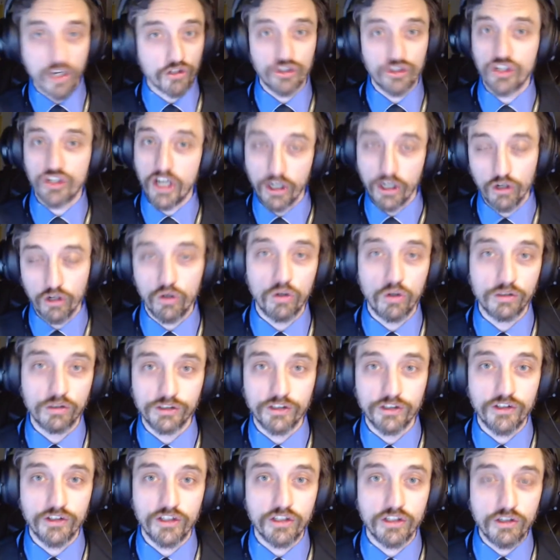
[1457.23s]
all
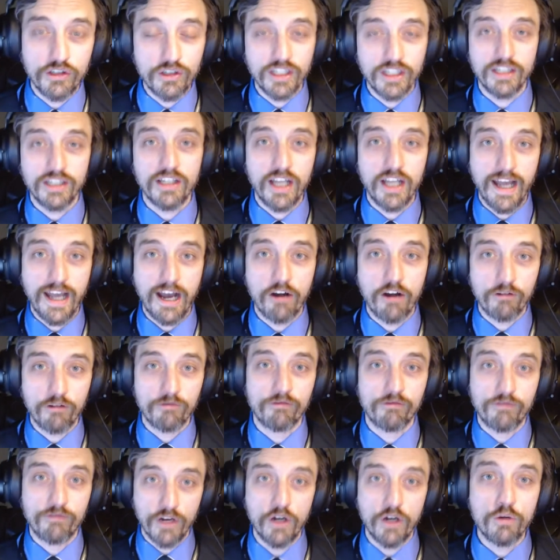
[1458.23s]
shareholders and you can
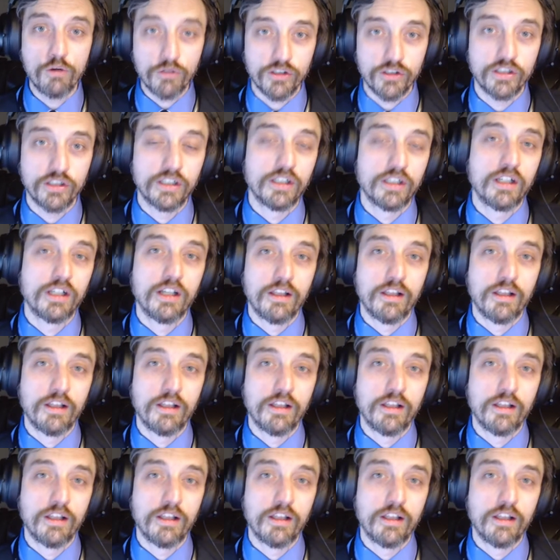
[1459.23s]
outvote yep.